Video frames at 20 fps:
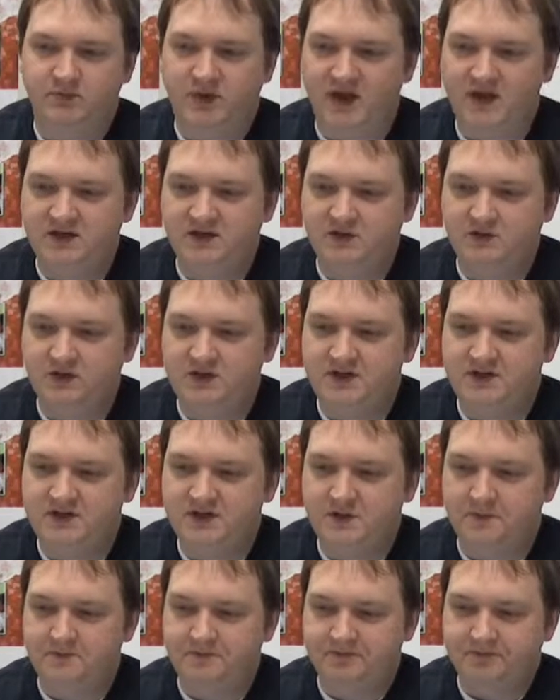
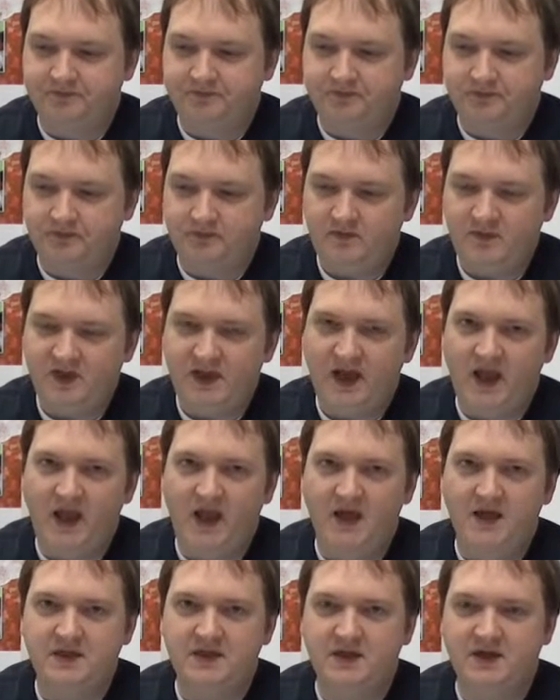pastries.
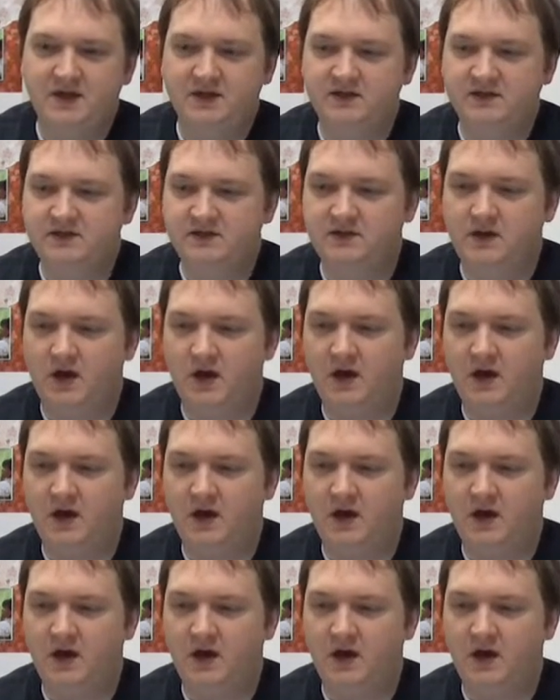And then